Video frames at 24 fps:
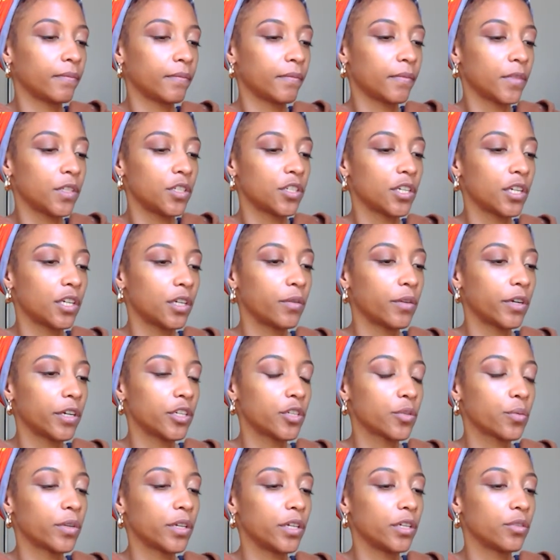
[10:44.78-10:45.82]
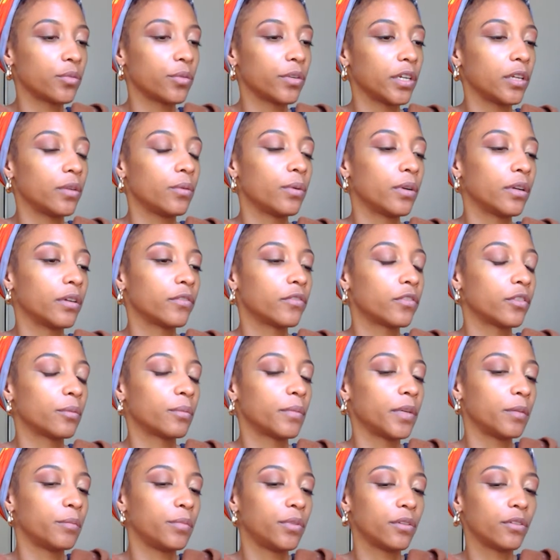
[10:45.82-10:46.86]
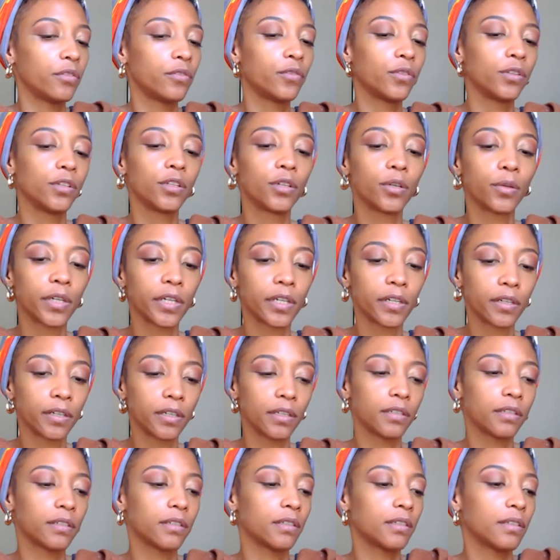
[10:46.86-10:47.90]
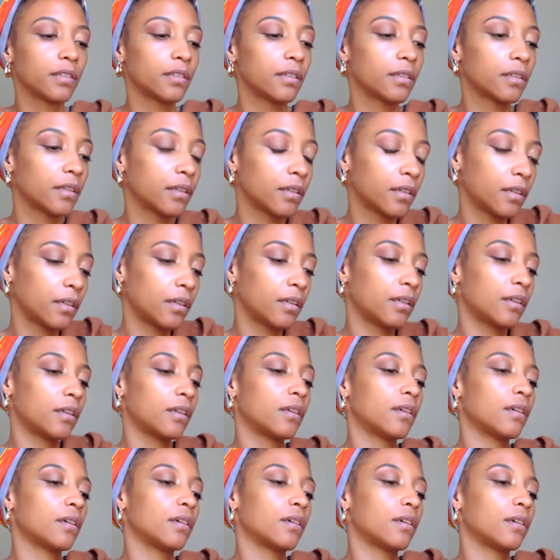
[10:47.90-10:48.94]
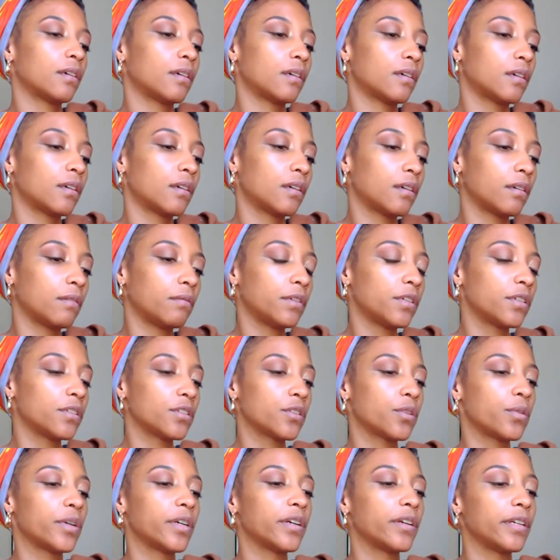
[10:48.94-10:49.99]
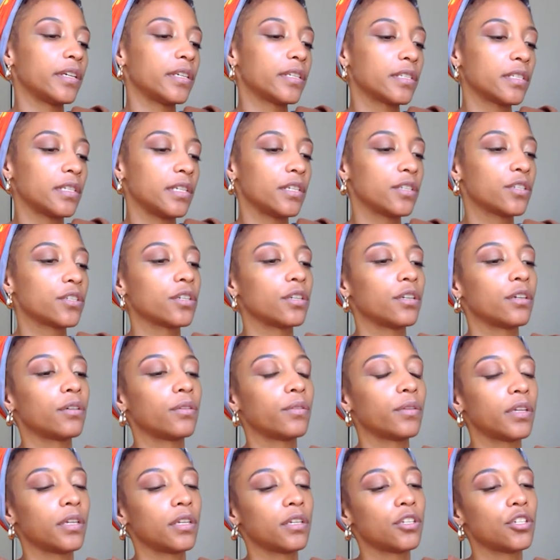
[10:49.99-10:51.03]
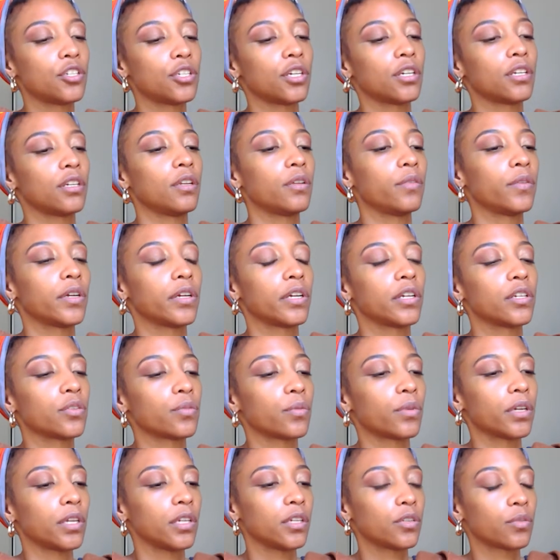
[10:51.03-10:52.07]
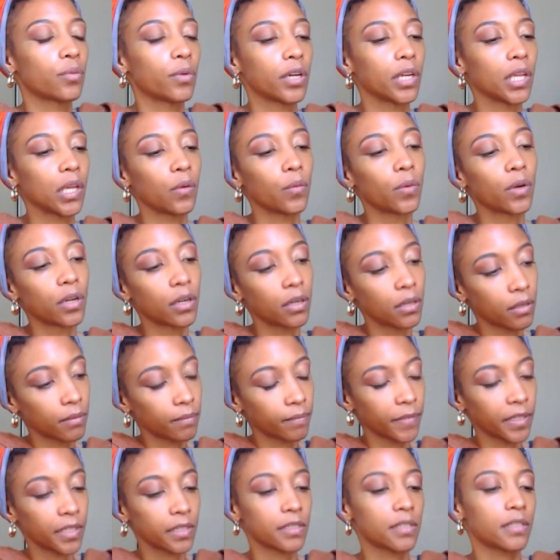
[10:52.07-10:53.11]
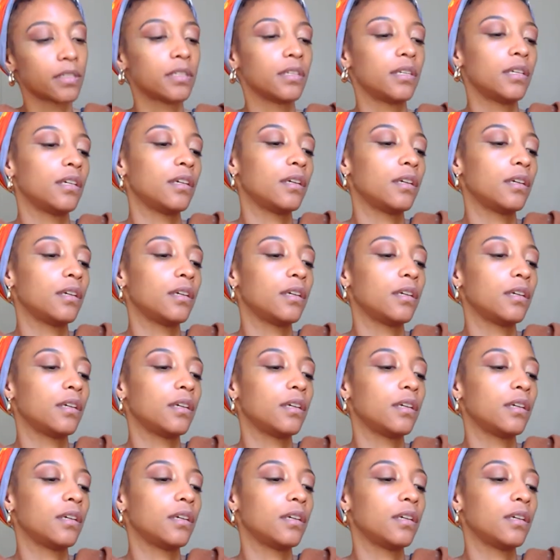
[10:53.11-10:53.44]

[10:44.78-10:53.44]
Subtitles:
January 2021 for my beautiful Aquariuses. This Aquarius needs to know in January 2021. Let's see.